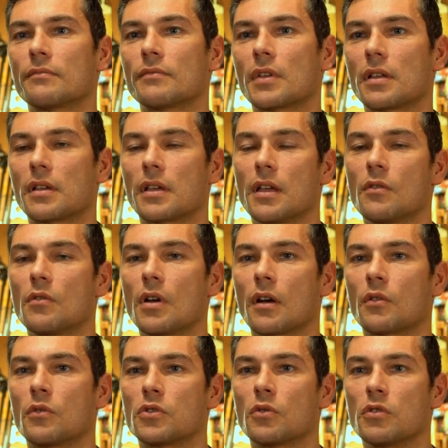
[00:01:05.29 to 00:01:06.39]
which is the
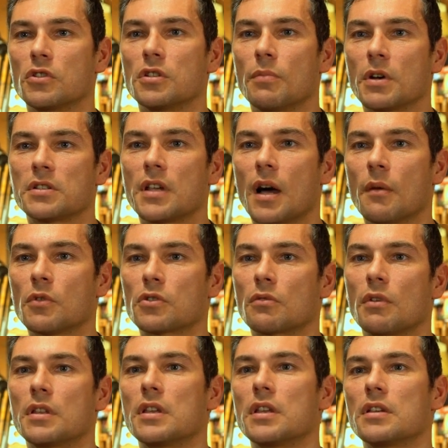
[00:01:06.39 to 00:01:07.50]
one on which we
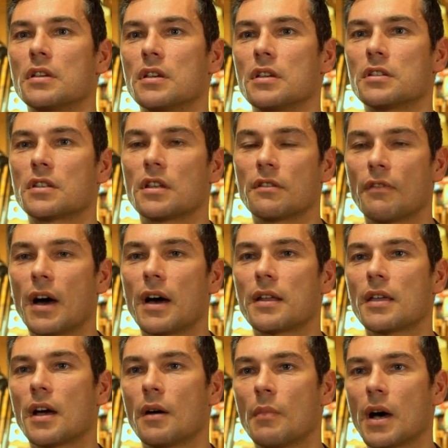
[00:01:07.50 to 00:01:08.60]
base our work,
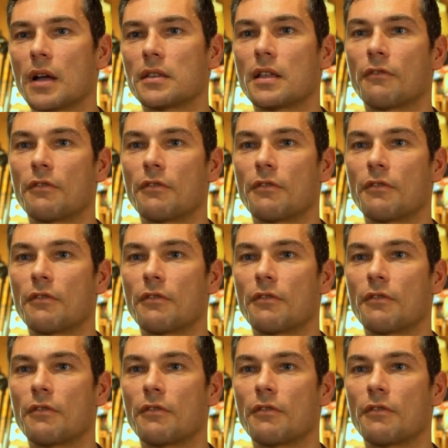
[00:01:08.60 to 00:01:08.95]
the one that